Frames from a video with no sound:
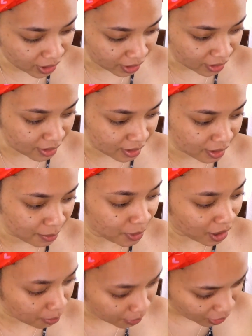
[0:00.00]
else?
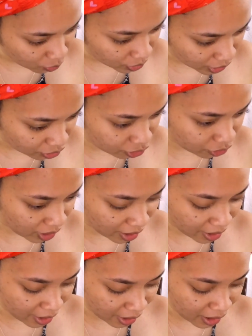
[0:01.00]
Maybe we can
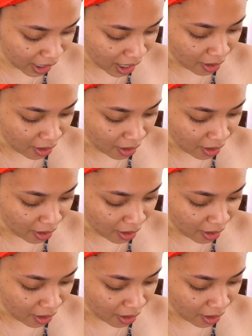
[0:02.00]
try